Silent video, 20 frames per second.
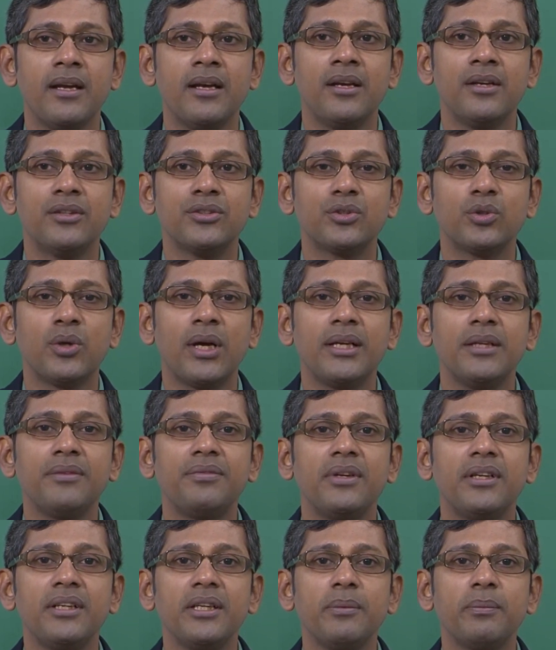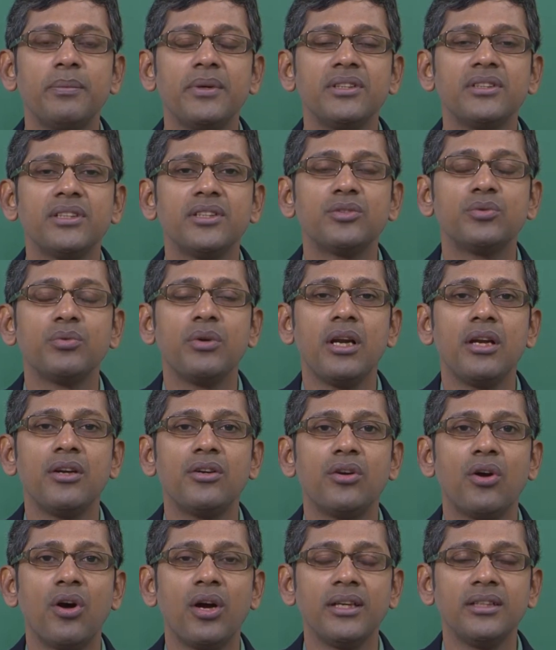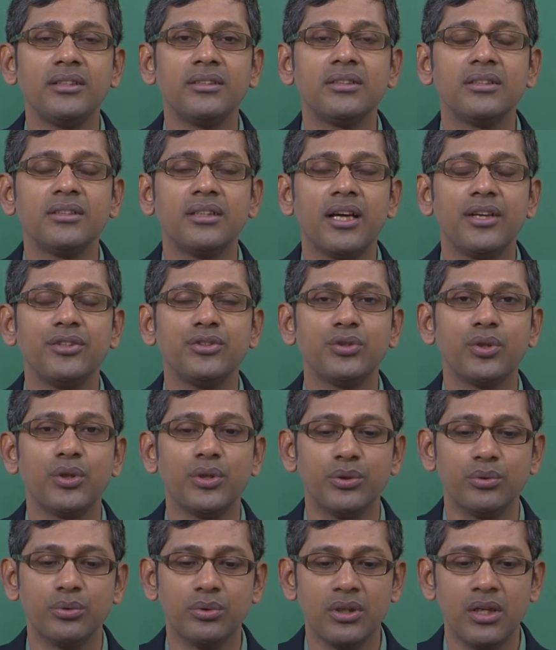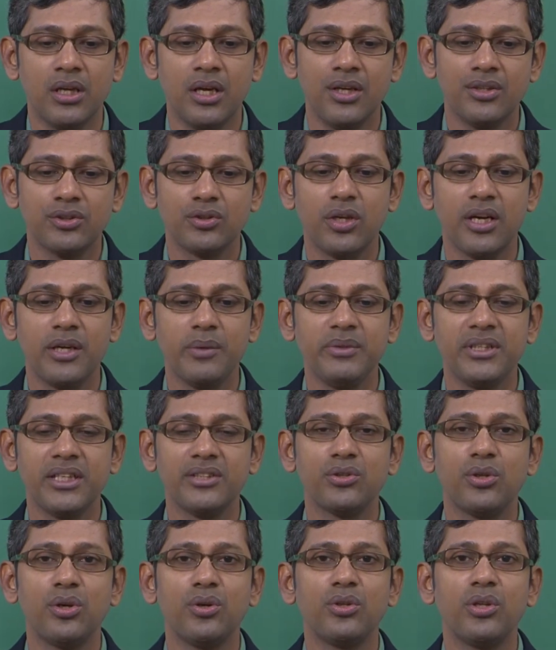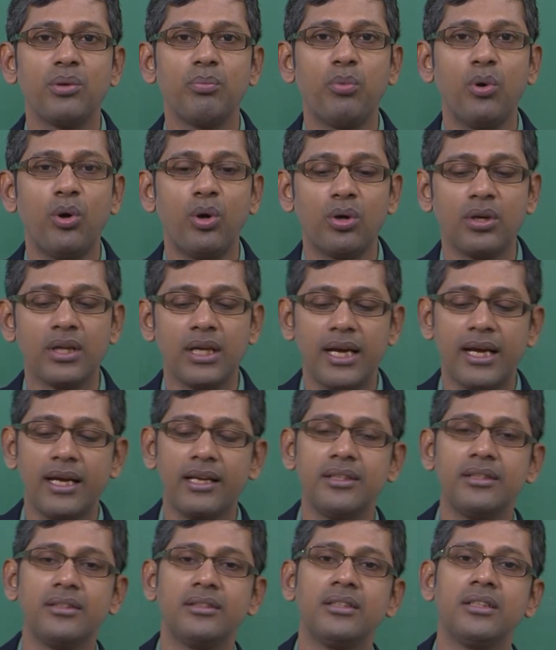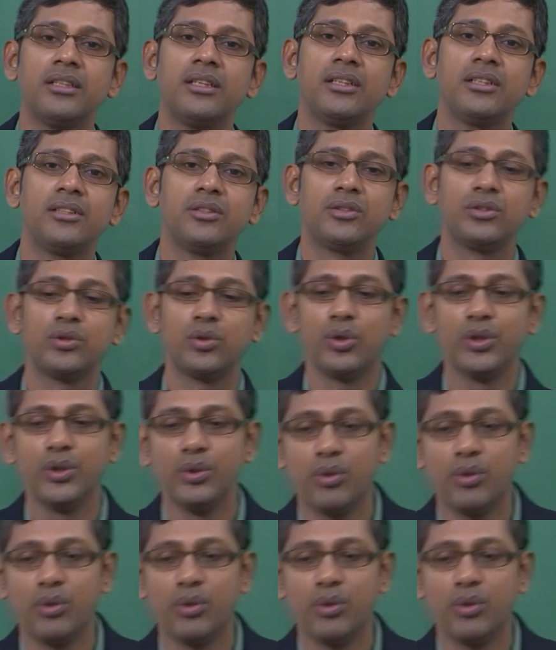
So at different temperatures we will draw it and show you. So let me just go to the board and show you